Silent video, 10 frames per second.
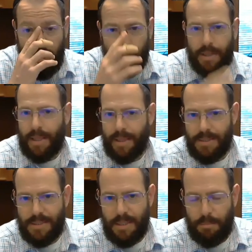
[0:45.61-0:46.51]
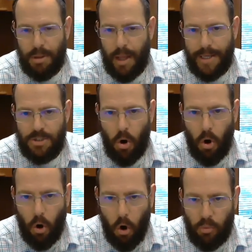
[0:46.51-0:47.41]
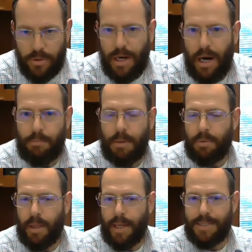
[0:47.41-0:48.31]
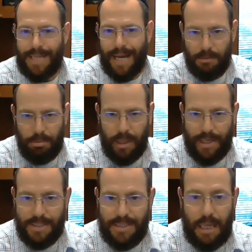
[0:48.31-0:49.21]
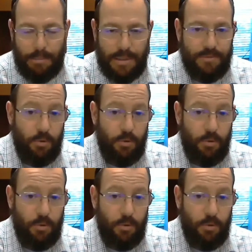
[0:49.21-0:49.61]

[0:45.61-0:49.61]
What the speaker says: But that doesn't apply to all retirement plans as a blanket statement.